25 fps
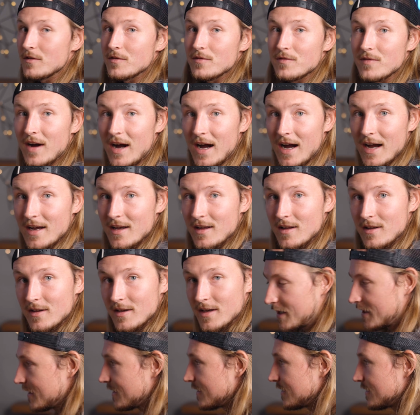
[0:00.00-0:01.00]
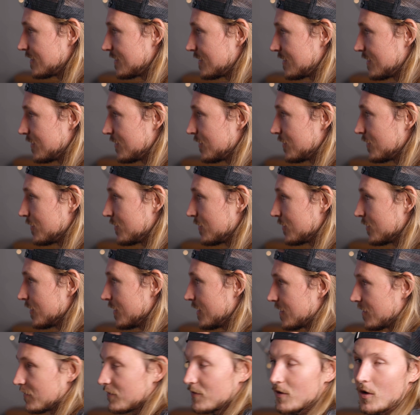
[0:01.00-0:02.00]
file into
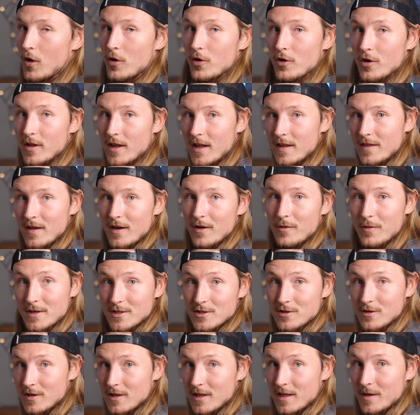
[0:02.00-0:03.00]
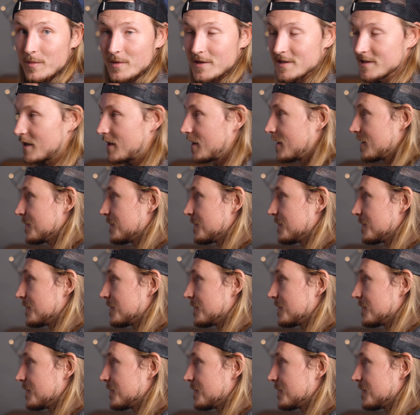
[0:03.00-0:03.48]
the folder that the original clip is on.